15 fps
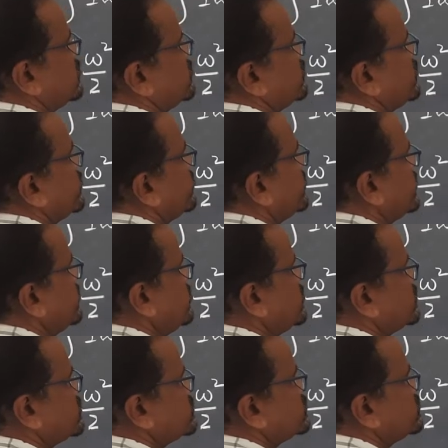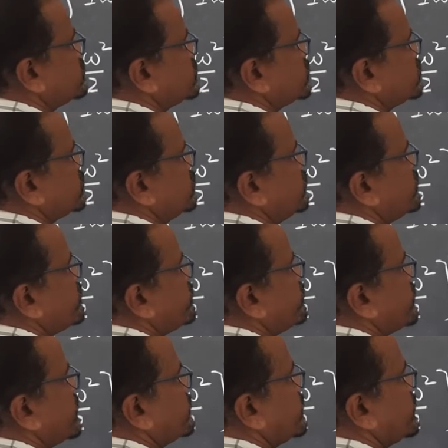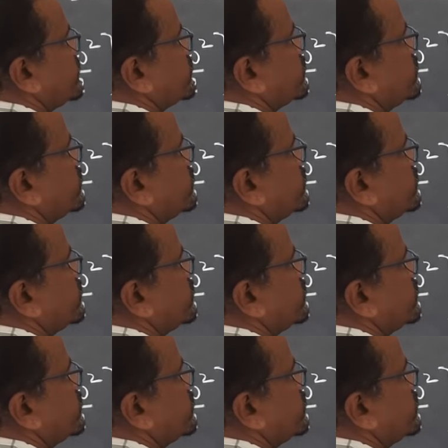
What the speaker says: between 0 to pi by 2.